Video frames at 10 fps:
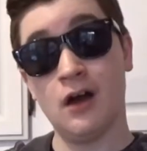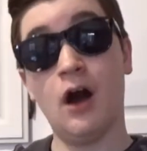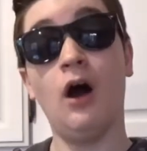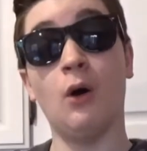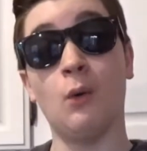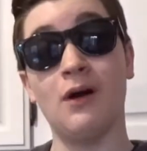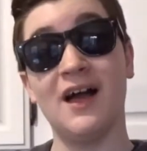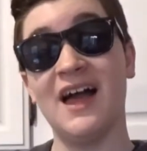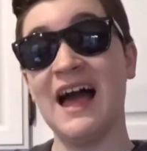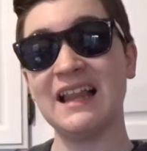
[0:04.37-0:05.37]
Oh,
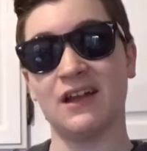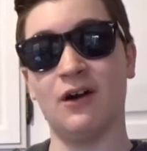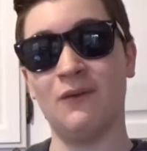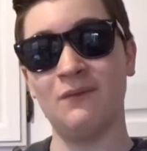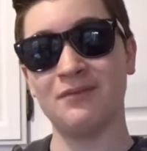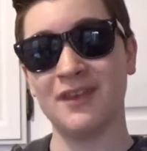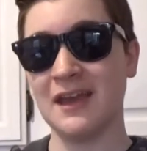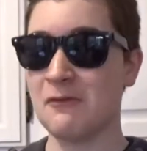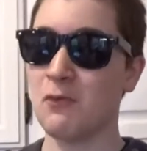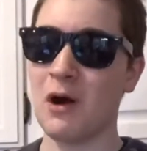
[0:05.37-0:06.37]
hello,
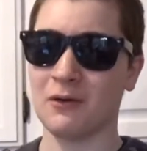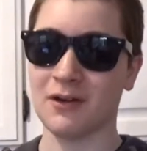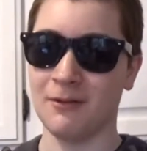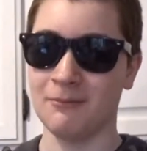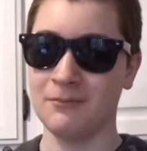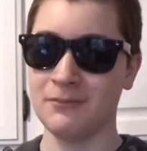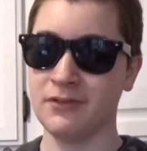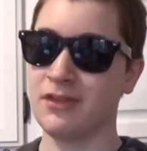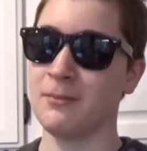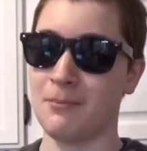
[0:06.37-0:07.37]
and welcome
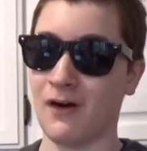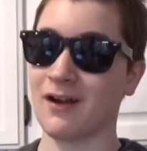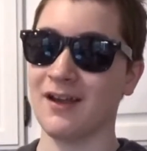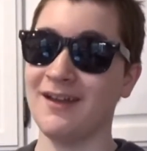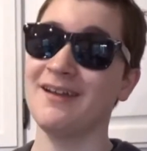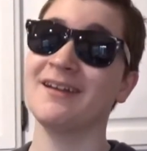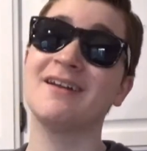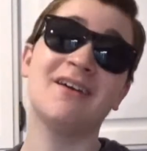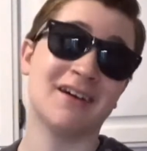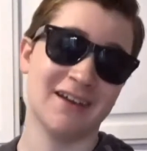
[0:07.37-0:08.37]
to the Mark
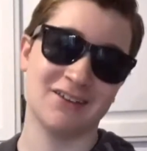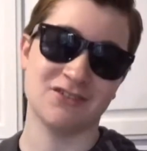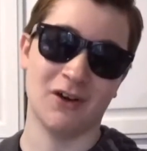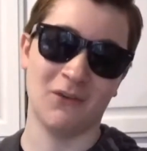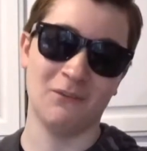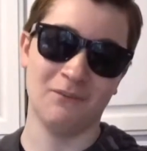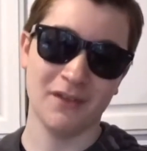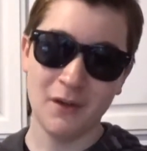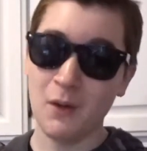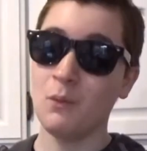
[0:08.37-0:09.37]
Cooking Show
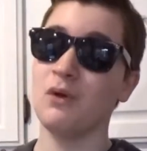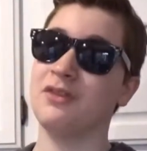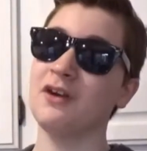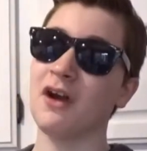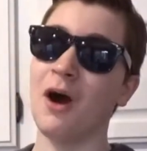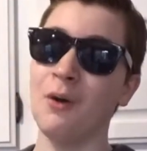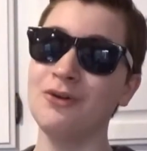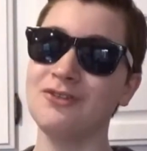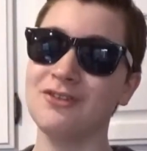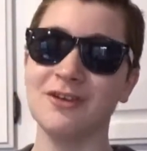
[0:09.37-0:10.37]
with your
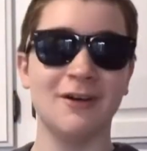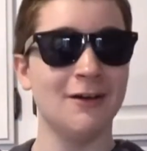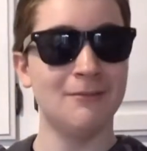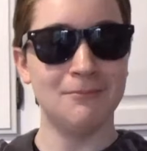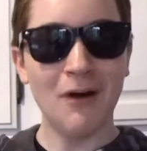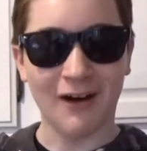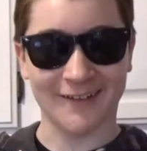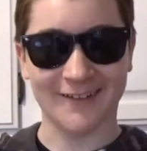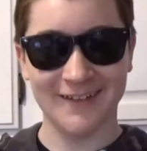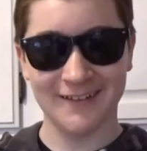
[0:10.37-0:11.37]
host,
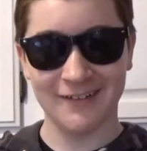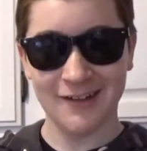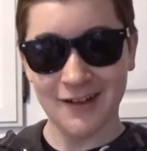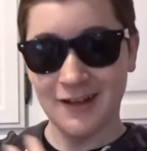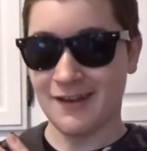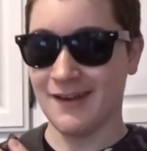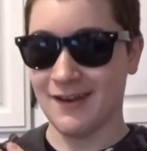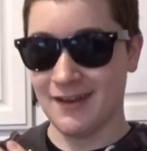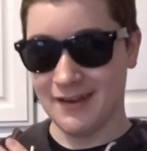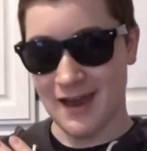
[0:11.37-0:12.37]
Mark.
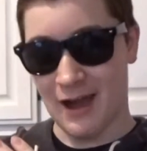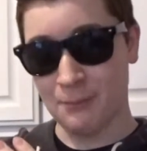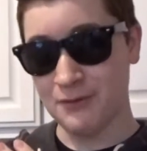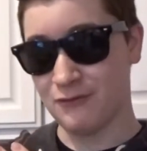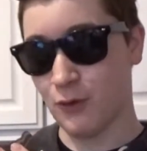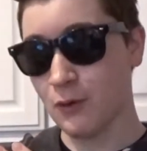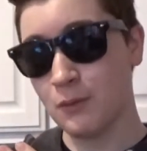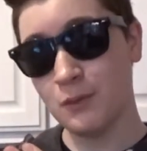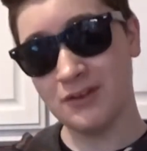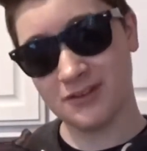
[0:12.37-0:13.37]
Now, before
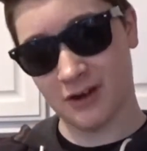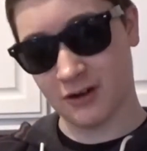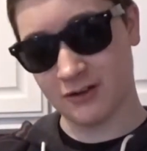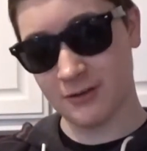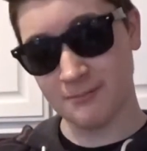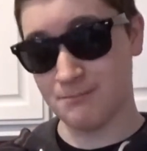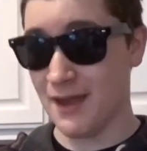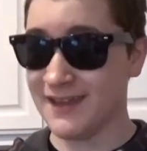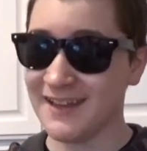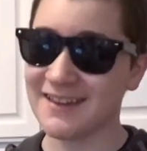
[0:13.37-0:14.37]
we start
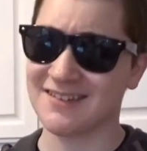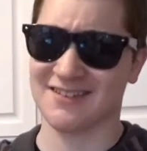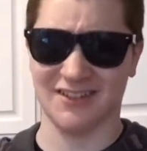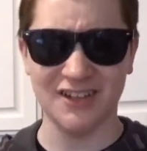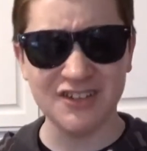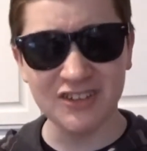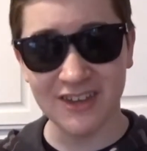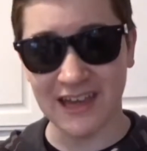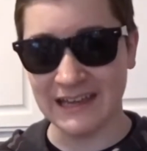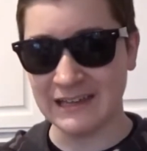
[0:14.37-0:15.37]
baking this delicious
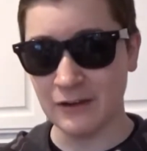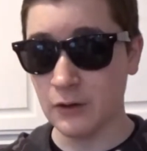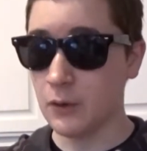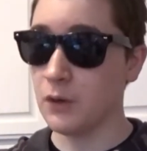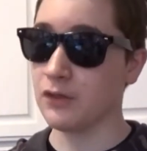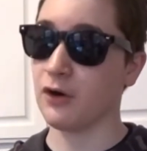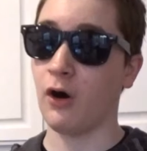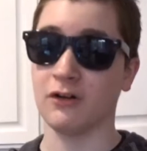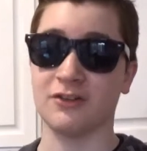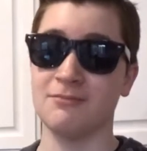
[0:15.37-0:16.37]
cake with
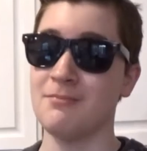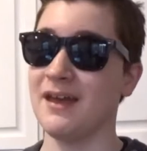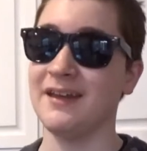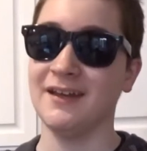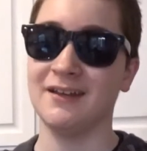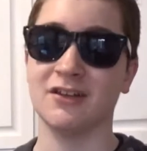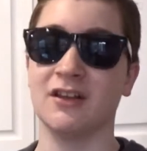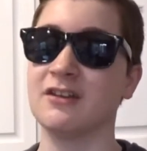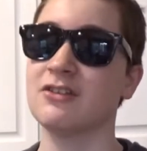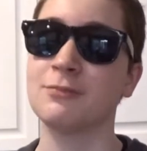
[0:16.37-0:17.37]
all its many
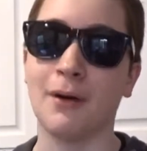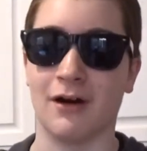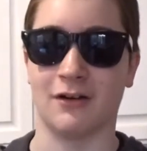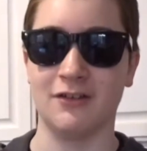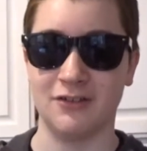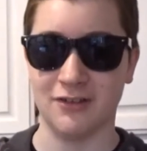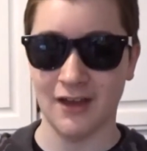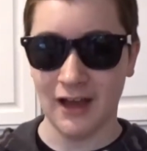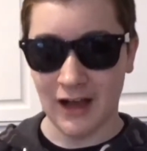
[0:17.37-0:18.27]
delicious parts,